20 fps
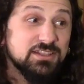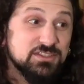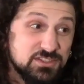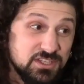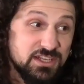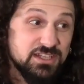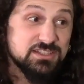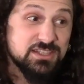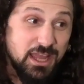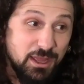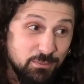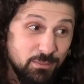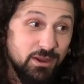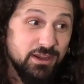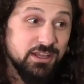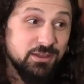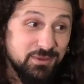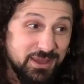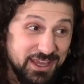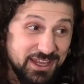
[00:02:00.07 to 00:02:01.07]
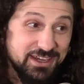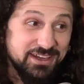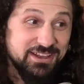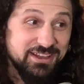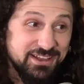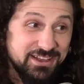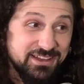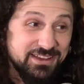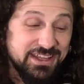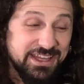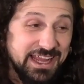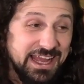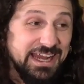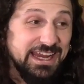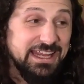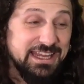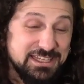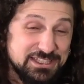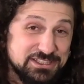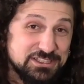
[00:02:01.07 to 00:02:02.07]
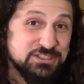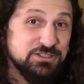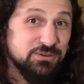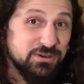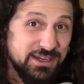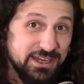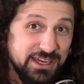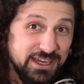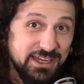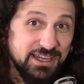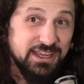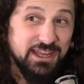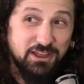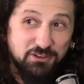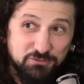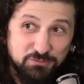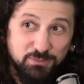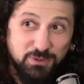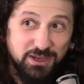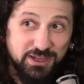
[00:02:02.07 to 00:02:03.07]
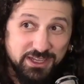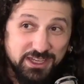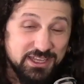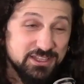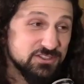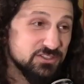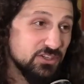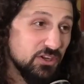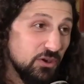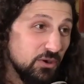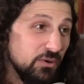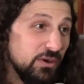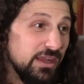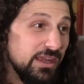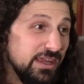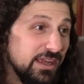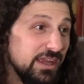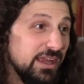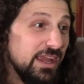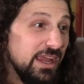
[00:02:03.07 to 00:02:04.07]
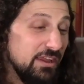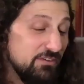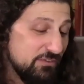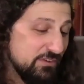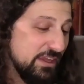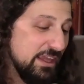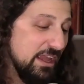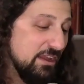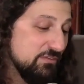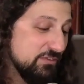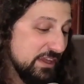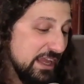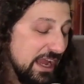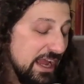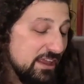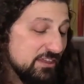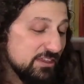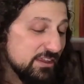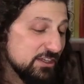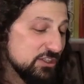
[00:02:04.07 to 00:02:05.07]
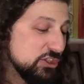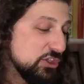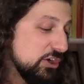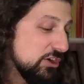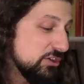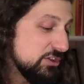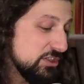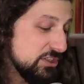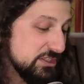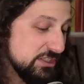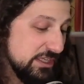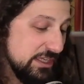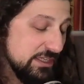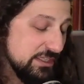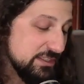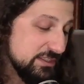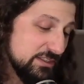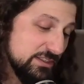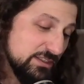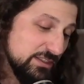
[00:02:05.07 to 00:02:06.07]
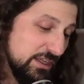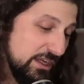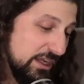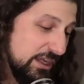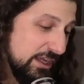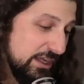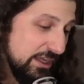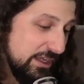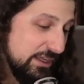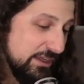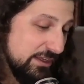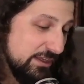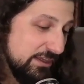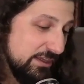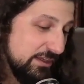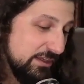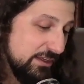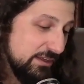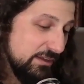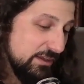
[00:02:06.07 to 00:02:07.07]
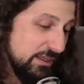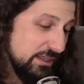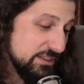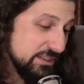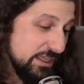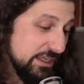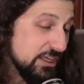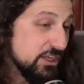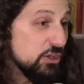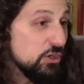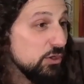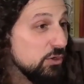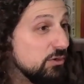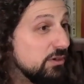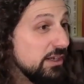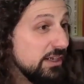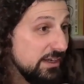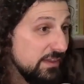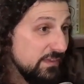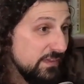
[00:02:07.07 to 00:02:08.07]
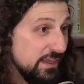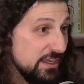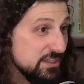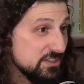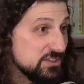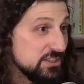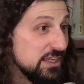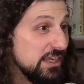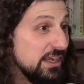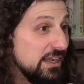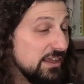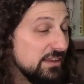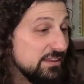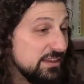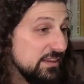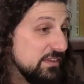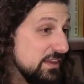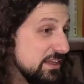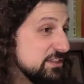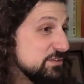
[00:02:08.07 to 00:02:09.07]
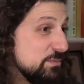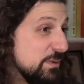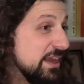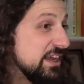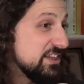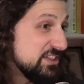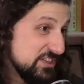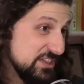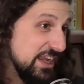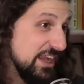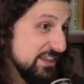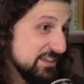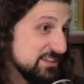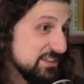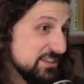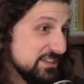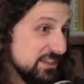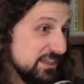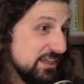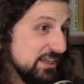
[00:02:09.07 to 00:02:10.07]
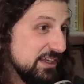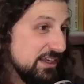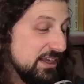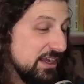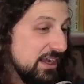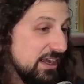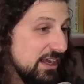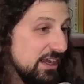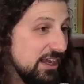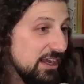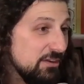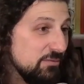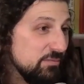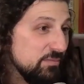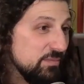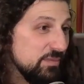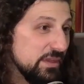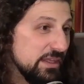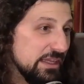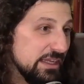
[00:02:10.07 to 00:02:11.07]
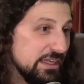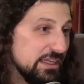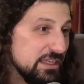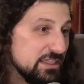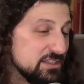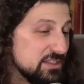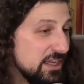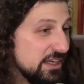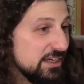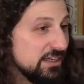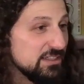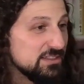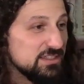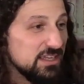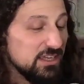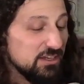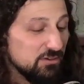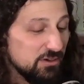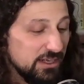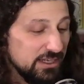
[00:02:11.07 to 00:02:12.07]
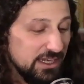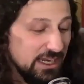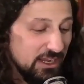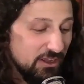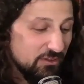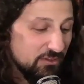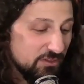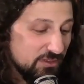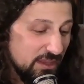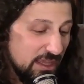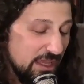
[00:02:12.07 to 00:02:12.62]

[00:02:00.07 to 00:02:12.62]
City's got money, man. They got history of money, and so if Catholic Church is included in this, then this makes sense. Because I'm going to tell you right now,